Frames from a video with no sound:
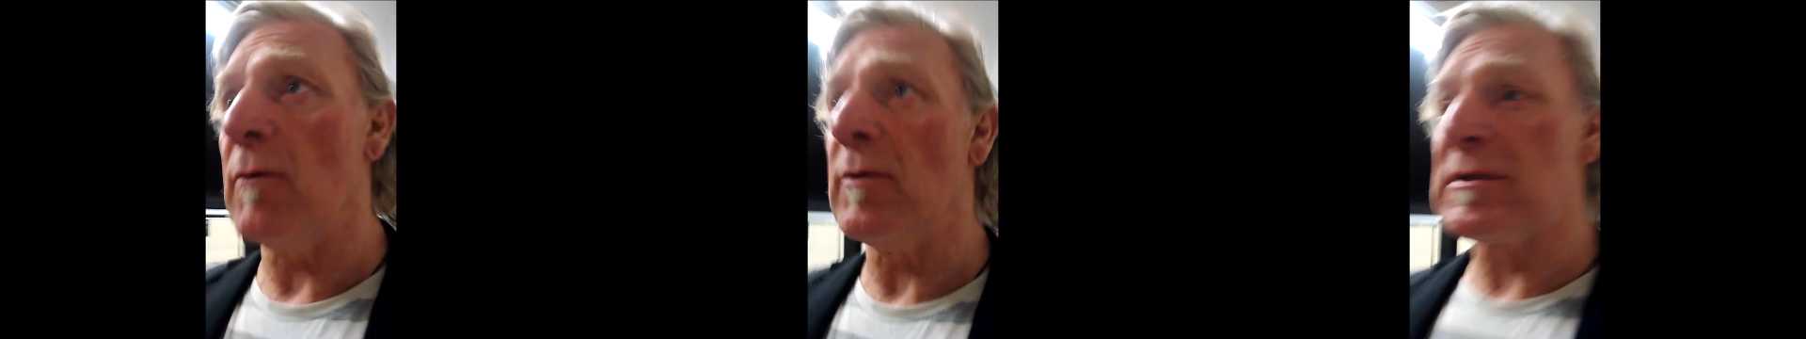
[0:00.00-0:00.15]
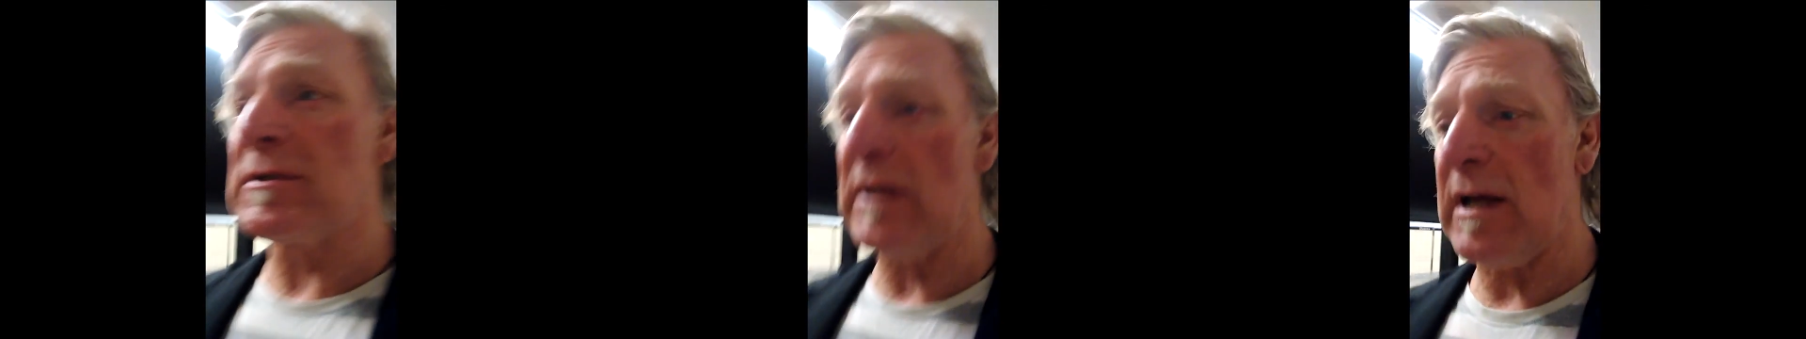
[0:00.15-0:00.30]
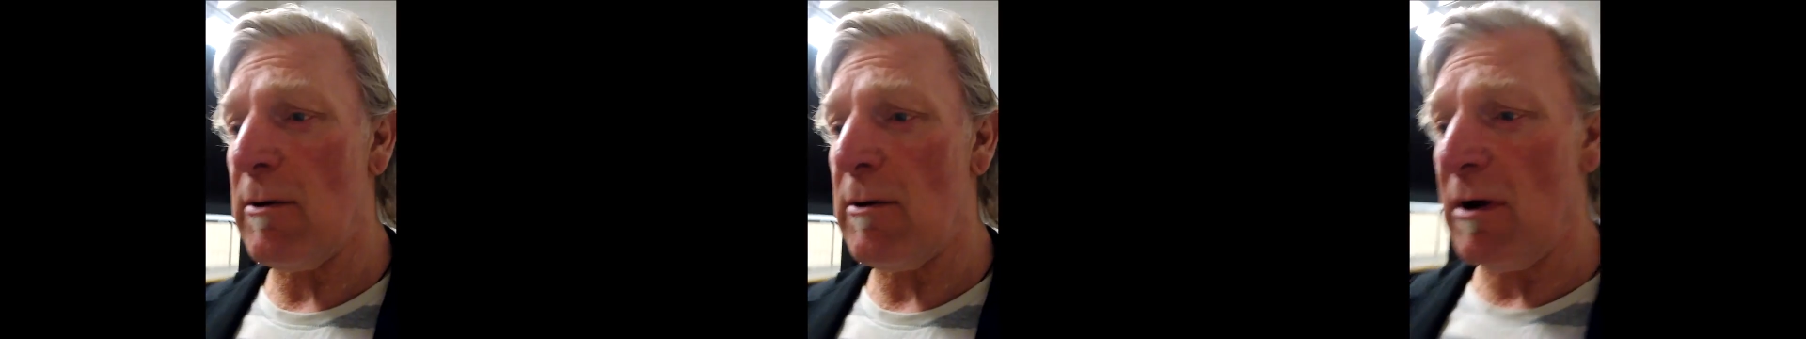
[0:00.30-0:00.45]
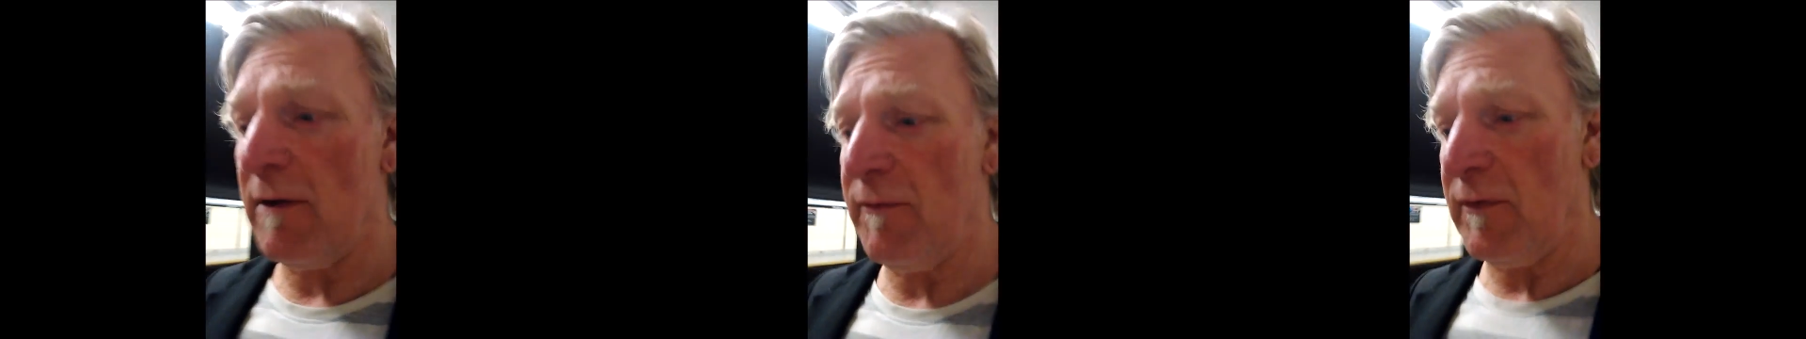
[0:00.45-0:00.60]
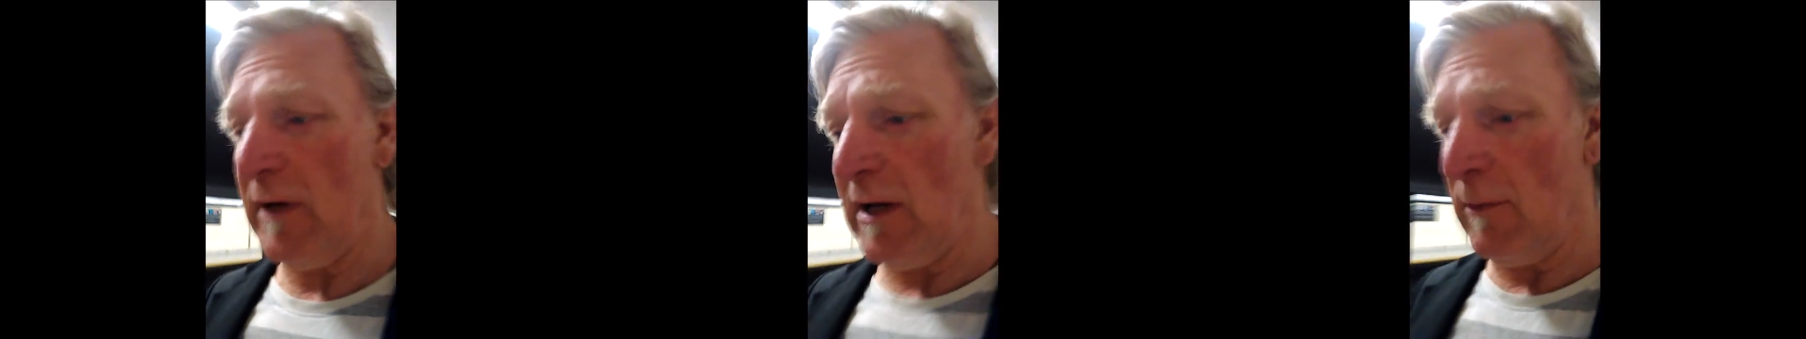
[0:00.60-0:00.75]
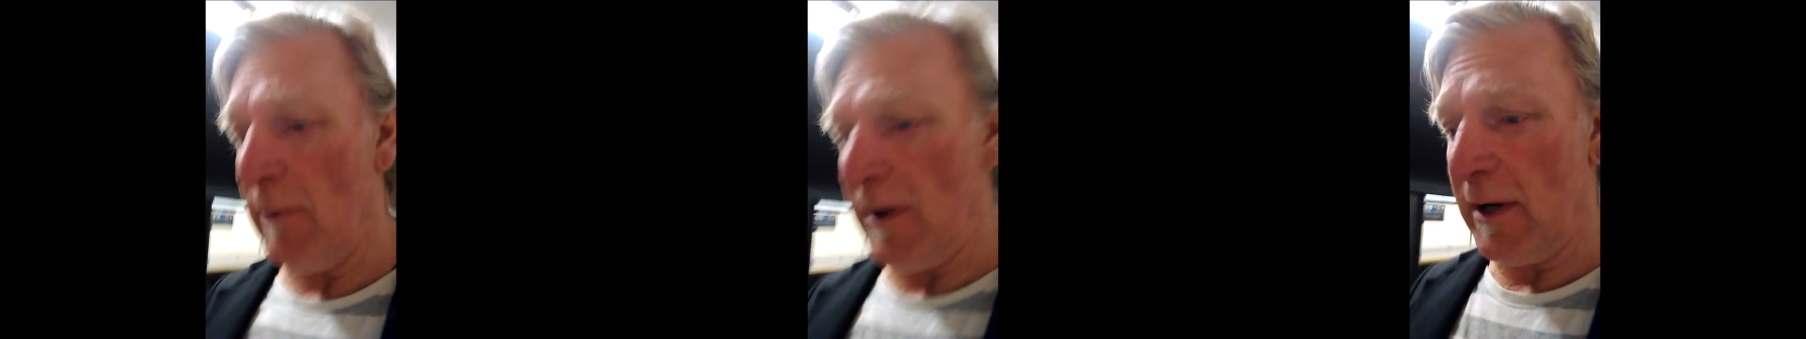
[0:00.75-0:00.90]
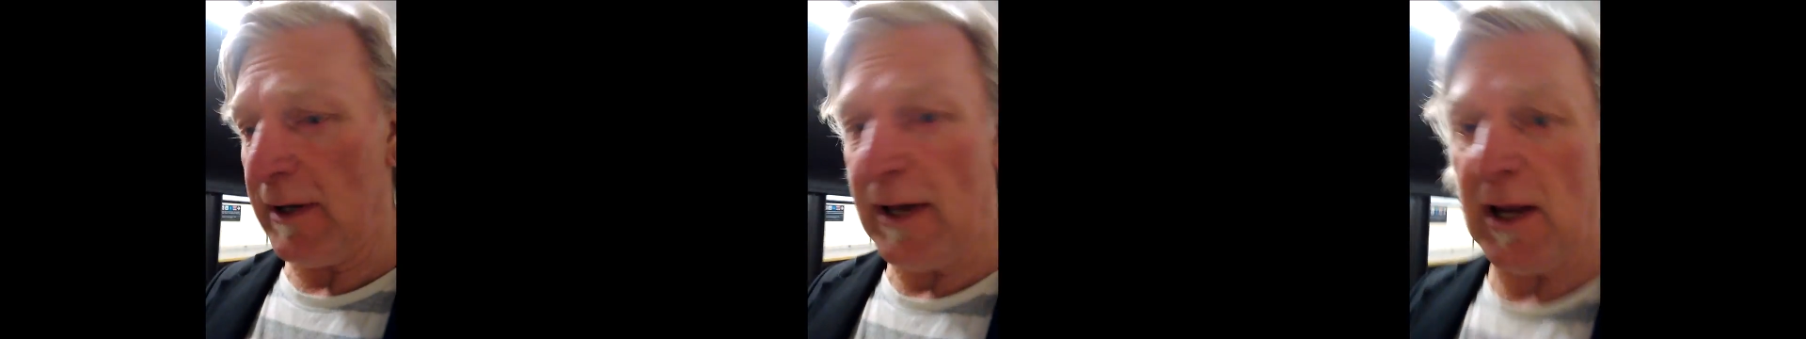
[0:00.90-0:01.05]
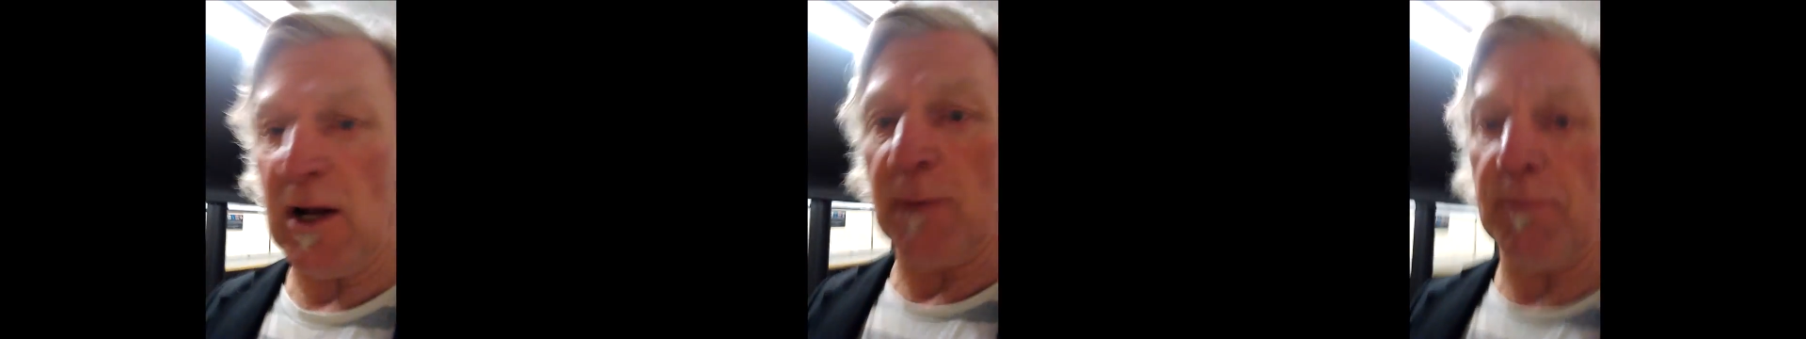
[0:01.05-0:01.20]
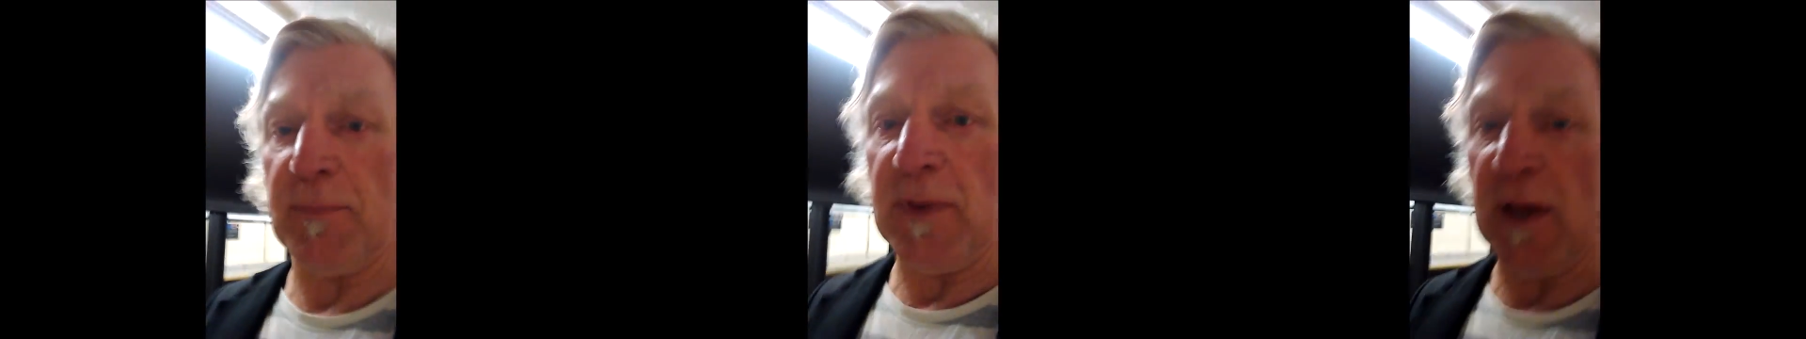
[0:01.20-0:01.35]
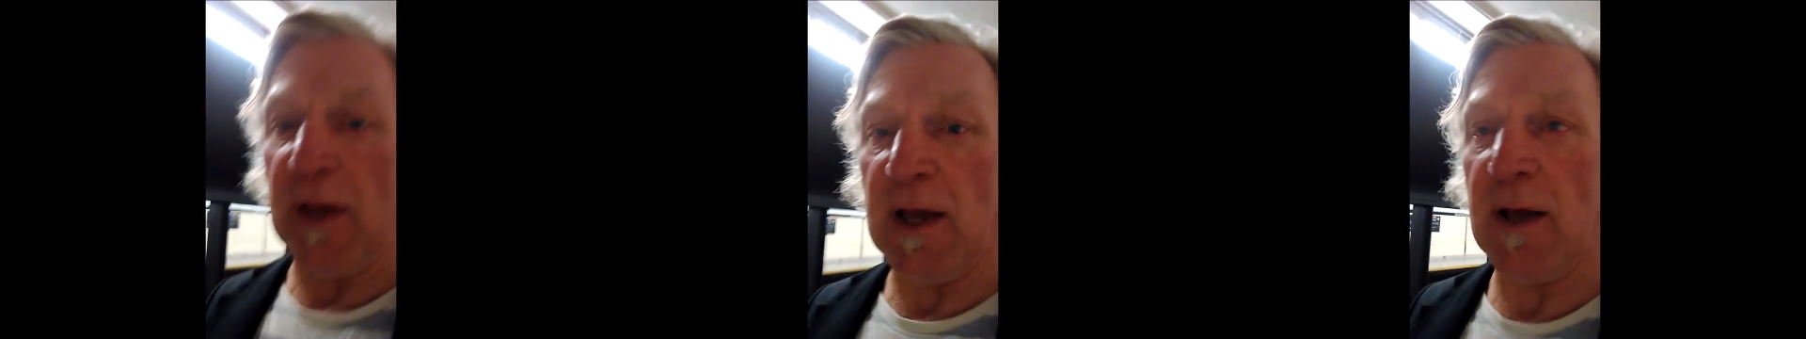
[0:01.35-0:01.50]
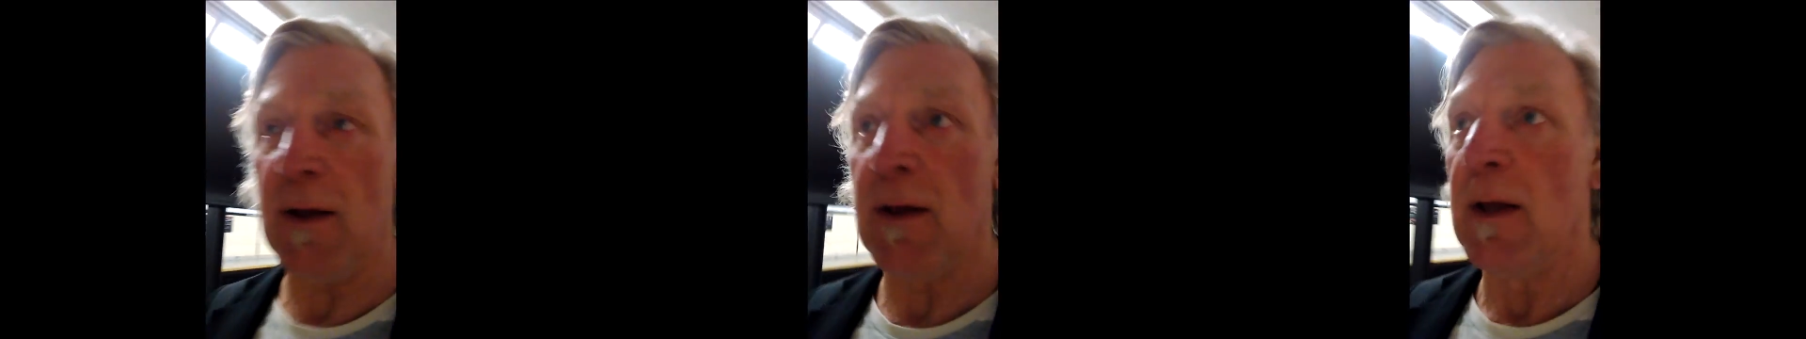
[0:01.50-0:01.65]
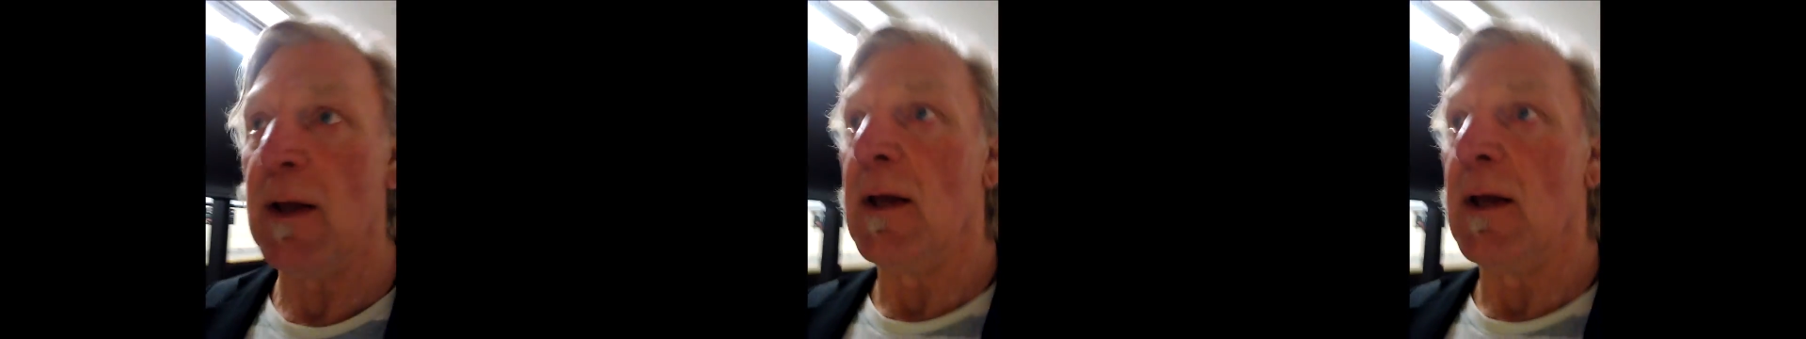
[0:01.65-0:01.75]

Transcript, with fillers: We'll see how I feel when I get up there.